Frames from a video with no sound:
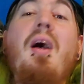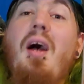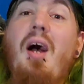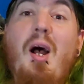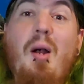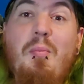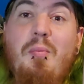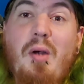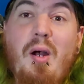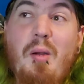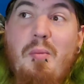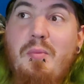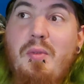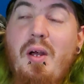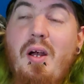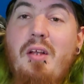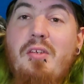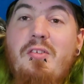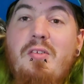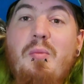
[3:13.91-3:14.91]
I'm
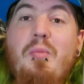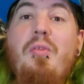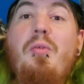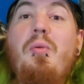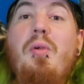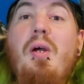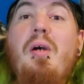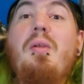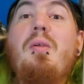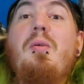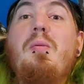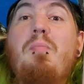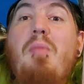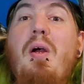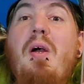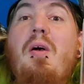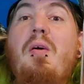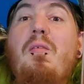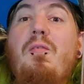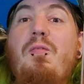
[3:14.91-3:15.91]
not some
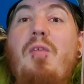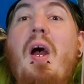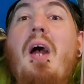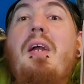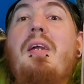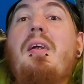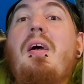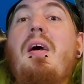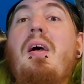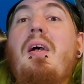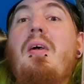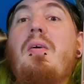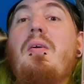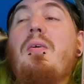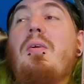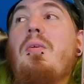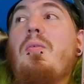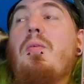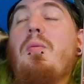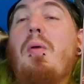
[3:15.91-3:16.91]
300-pound fat guy
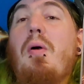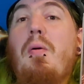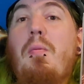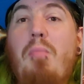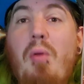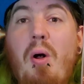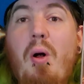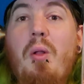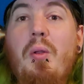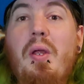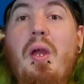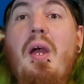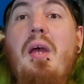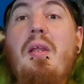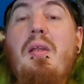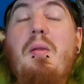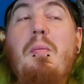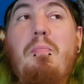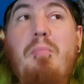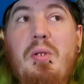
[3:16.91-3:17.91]
with a bald head
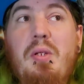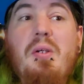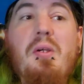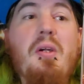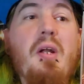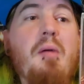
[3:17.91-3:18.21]
and a beard.